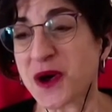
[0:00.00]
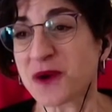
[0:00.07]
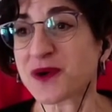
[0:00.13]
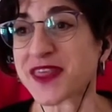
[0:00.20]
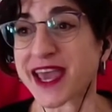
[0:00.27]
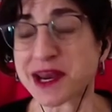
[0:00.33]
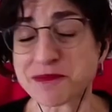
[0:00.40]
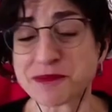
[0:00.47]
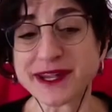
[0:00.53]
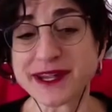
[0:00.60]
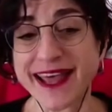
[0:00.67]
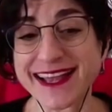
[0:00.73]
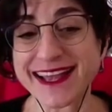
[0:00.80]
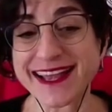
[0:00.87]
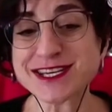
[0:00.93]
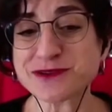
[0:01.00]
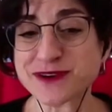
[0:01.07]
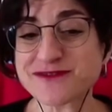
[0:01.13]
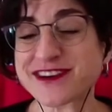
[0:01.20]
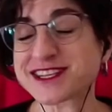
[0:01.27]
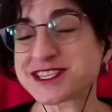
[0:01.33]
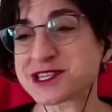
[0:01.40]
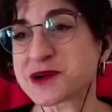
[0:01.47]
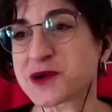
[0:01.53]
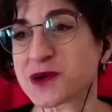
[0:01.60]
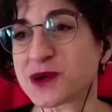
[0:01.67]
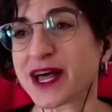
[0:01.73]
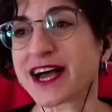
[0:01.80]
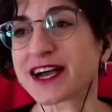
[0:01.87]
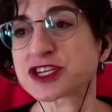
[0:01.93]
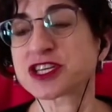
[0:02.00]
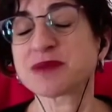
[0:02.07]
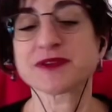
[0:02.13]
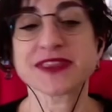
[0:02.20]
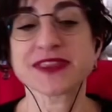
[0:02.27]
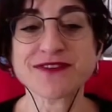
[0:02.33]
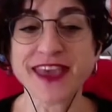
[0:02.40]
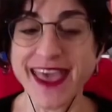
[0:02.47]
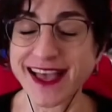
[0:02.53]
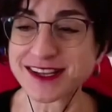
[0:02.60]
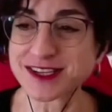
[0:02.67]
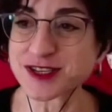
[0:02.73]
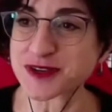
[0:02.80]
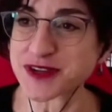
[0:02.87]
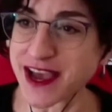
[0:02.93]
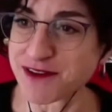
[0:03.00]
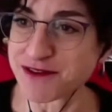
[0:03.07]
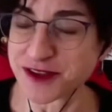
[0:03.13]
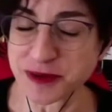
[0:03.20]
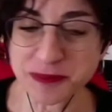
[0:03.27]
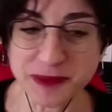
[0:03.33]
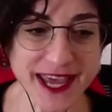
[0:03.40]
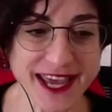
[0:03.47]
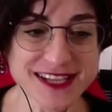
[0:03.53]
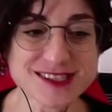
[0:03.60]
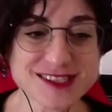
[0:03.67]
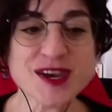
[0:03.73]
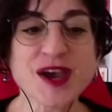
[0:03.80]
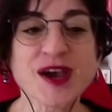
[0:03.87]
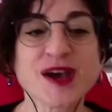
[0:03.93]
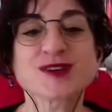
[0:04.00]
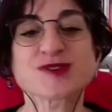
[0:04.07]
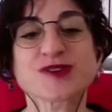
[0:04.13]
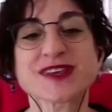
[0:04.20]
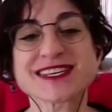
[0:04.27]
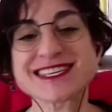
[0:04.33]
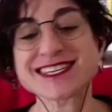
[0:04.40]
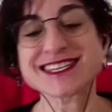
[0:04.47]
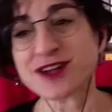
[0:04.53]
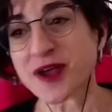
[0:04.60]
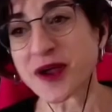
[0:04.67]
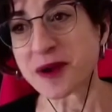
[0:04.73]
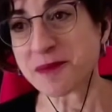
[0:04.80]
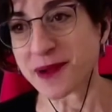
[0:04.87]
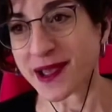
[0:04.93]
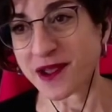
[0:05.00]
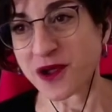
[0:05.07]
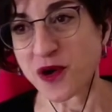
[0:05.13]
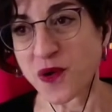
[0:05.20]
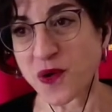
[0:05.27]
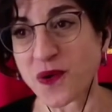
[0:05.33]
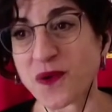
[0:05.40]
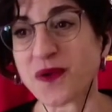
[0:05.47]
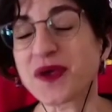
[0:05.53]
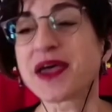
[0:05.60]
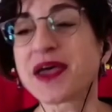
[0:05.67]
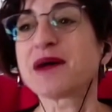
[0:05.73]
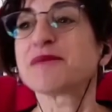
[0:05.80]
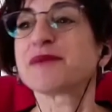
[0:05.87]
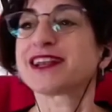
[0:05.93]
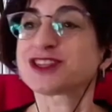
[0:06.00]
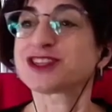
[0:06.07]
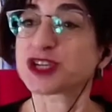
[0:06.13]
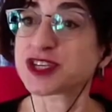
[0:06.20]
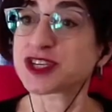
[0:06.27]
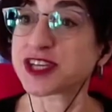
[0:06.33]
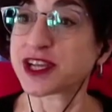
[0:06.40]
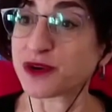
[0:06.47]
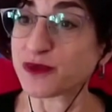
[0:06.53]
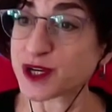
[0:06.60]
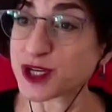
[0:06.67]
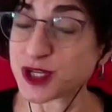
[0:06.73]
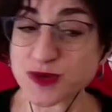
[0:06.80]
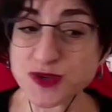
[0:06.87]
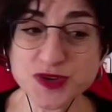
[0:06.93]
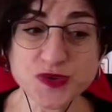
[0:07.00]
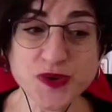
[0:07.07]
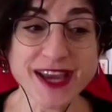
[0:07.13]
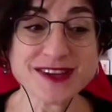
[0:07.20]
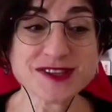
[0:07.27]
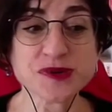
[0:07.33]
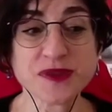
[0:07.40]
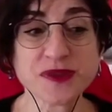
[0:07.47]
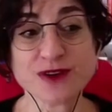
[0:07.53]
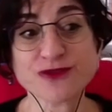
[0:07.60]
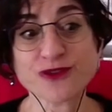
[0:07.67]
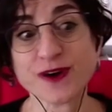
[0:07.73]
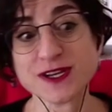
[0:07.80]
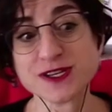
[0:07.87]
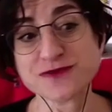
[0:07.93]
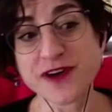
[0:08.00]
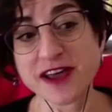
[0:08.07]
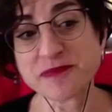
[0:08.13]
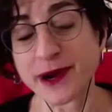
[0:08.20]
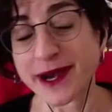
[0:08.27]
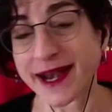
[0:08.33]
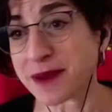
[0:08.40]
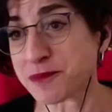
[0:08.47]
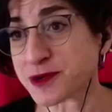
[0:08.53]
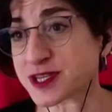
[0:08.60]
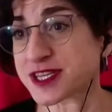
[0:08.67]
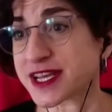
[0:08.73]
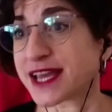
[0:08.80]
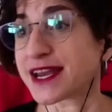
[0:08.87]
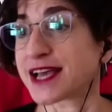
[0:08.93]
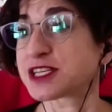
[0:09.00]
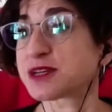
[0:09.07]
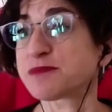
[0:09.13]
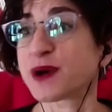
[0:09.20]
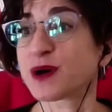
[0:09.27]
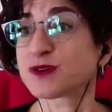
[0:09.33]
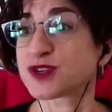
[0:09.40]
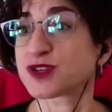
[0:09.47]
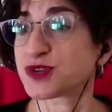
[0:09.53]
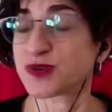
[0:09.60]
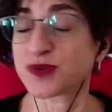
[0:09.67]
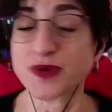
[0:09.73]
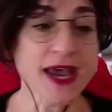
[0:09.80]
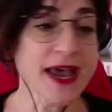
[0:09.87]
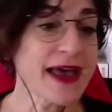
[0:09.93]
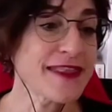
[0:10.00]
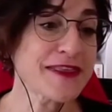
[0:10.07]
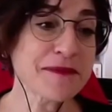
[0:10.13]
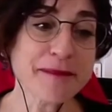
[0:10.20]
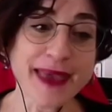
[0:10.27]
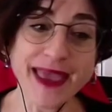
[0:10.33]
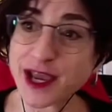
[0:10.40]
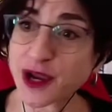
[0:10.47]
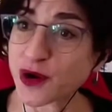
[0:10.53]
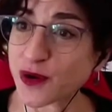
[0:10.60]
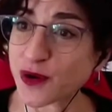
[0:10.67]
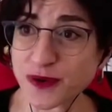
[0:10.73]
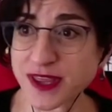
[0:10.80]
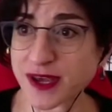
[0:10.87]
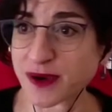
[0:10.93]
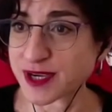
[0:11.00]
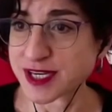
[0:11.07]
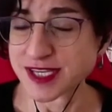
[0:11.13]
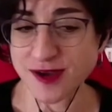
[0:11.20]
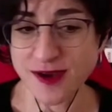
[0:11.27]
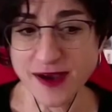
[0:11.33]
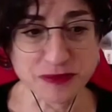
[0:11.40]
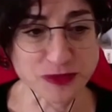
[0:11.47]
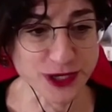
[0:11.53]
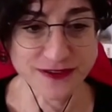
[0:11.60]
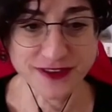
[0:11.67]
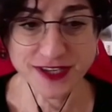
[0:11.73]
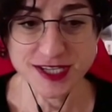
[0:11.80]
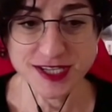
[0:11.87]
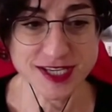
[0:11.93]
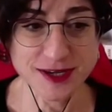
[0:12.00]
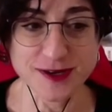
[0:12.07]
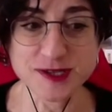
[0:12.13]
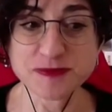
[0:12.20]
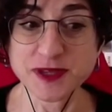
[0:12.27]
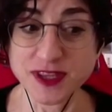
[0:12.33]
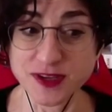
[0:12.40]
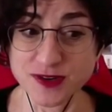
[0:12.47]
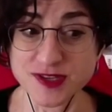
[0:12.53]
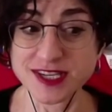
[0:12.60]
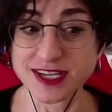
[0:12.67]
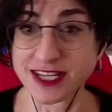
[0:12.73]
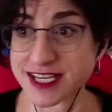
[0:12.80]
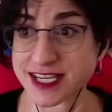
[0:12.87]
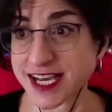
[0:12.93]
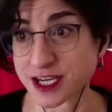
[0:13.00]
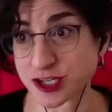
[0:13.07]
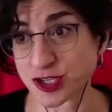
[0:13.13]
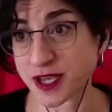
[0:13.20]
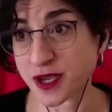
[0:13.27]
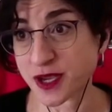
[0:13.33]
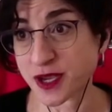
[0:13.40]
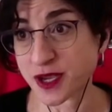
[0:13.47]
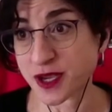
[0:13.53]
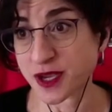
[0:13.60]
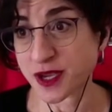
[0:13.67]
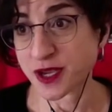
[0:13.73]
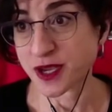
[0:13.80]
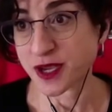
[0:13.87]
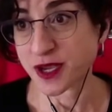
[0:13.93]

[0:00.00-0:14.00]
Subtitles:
Well, they had planned to invest in coal, actually, but they've canceled half their plants. So they still are buying coal, but it's just at a reduced rate. So therefore, it's 5.8% as opposed to the mega growth that we saw in previous years. But there still is actually growth.